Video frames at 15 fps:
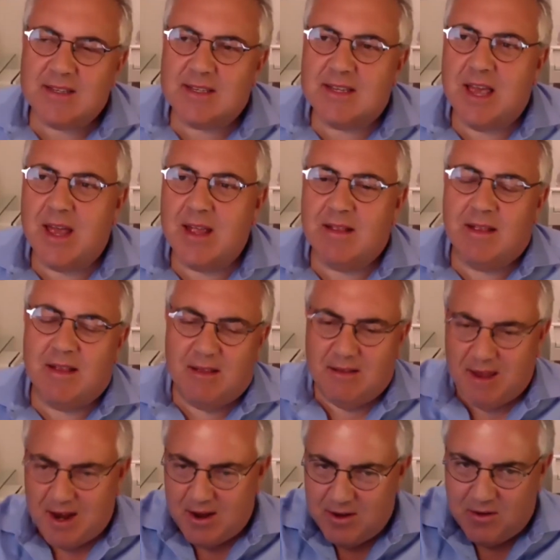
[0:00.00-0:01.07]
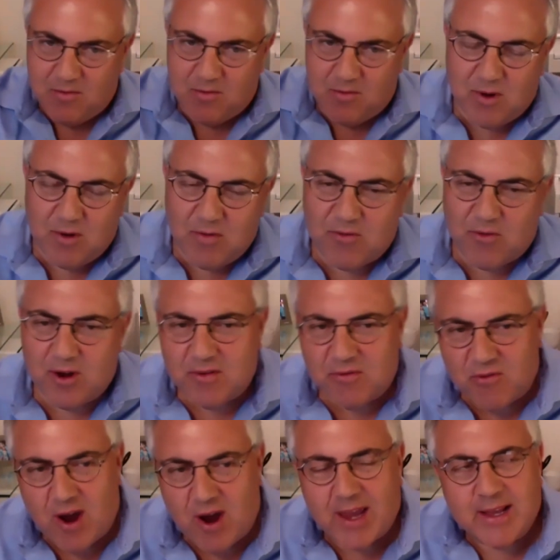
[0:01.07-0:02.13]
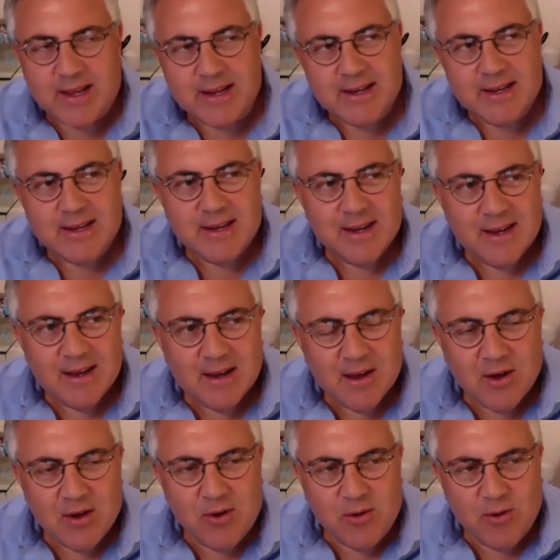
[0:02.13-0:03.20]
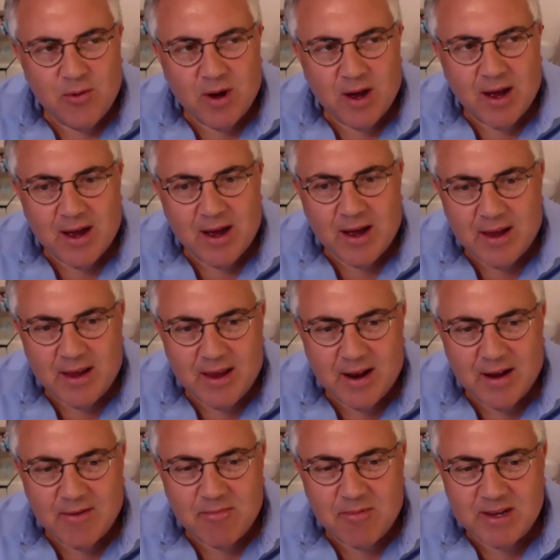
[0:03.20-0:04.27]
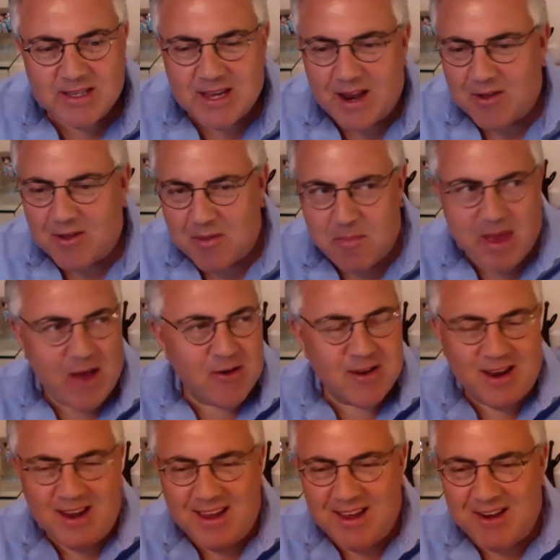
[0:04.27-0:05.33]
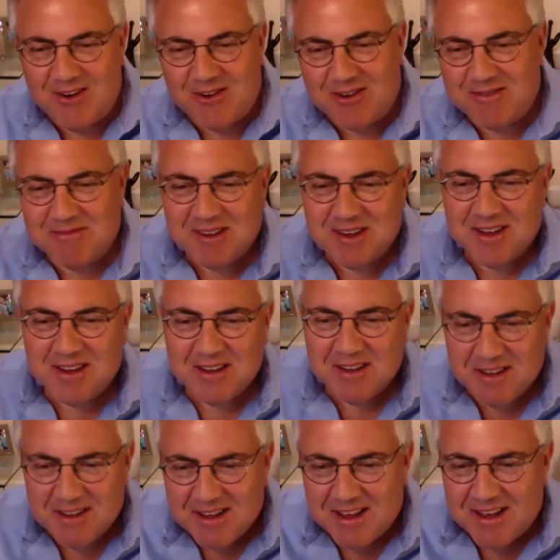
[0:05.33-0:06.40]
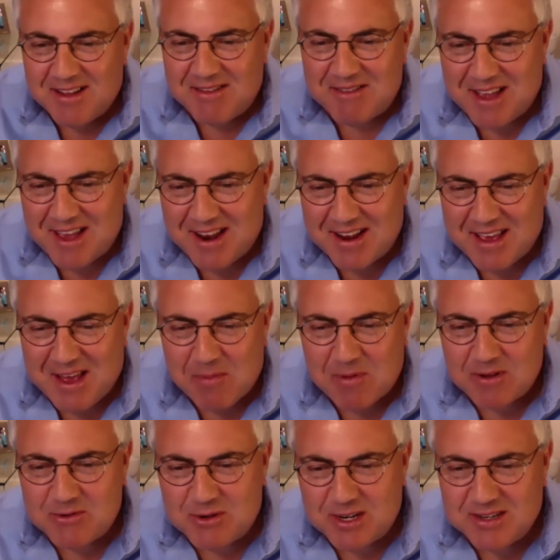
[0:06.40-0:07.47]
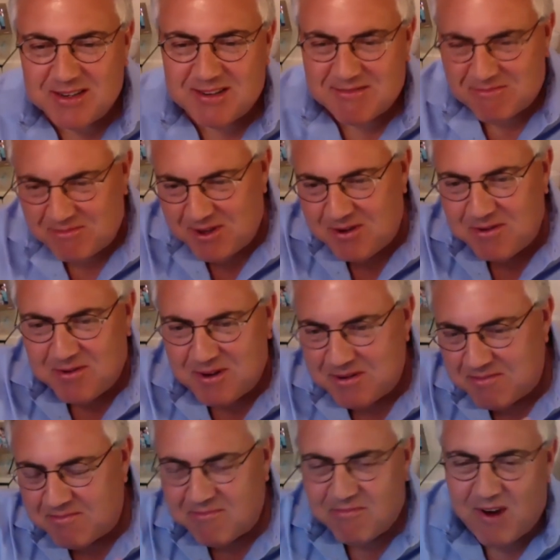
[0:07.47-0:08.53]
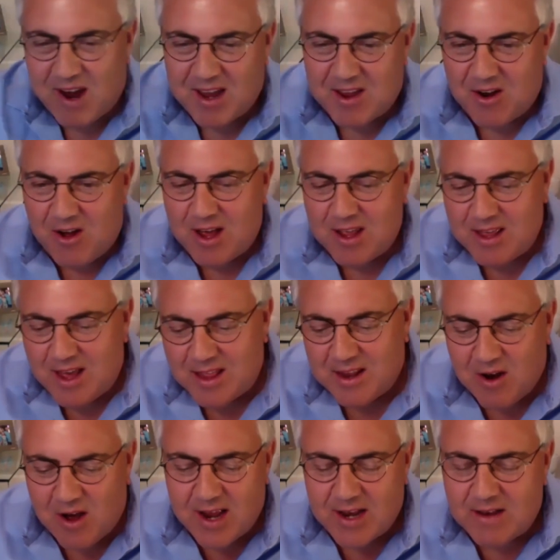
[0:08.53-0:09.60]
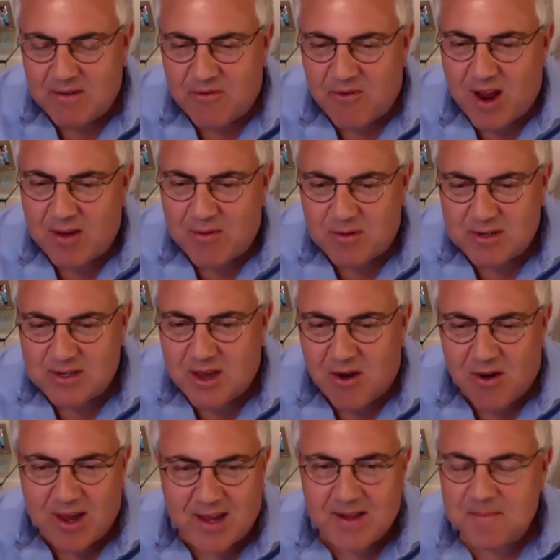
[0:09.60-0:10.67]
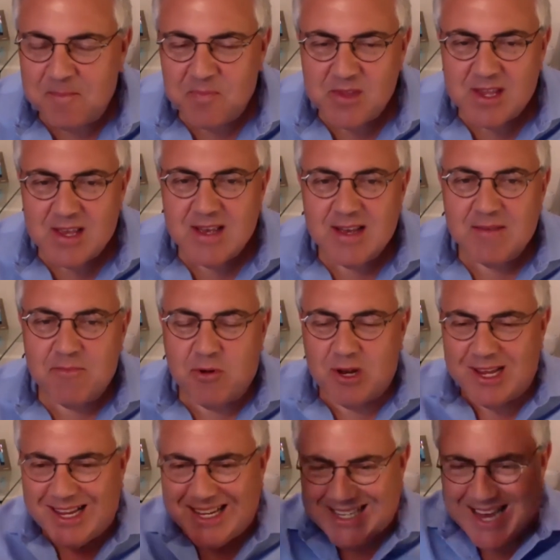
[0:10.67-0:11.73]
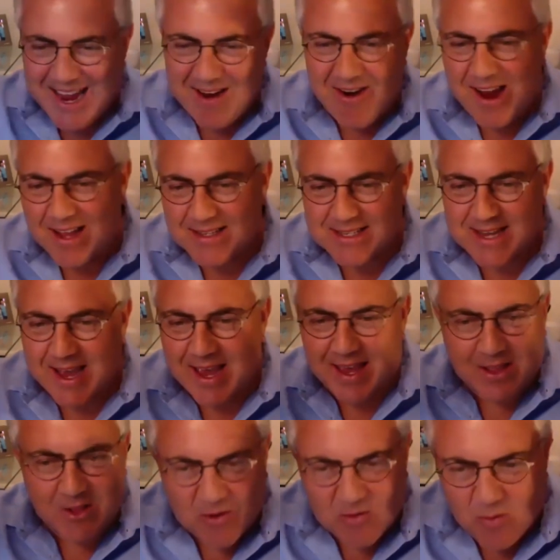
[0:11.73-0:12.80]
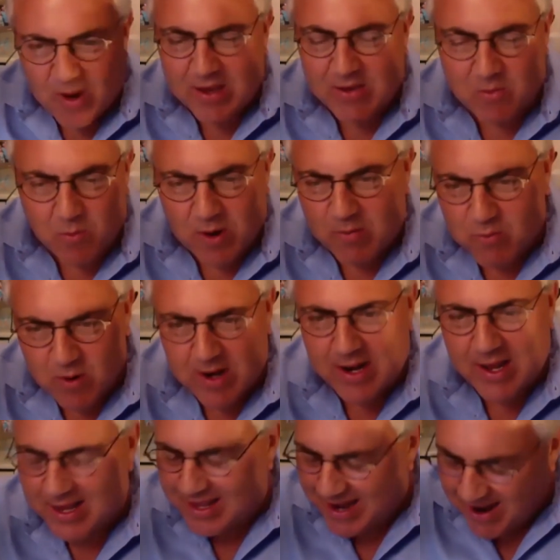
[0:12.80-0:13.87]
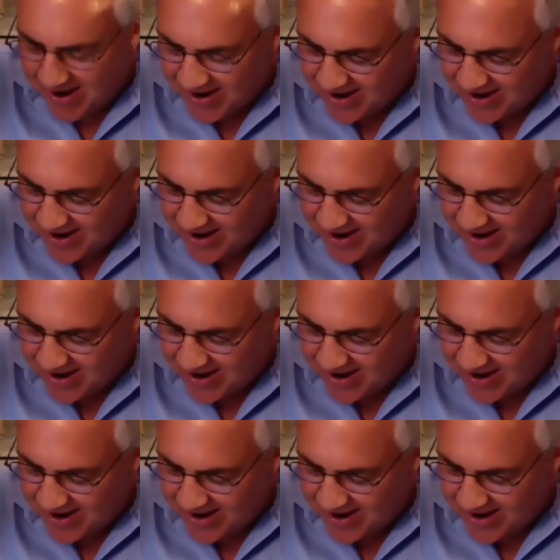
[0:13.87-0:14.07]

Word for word: said, you know, you, you referred to Frank, mm-hmm. who uh, you know we sat on the balcony here and and had a couple of drinks, you and Frank and I the other night, and Frank was going, pulling his hair out, saying, "Look, we we're really, you know,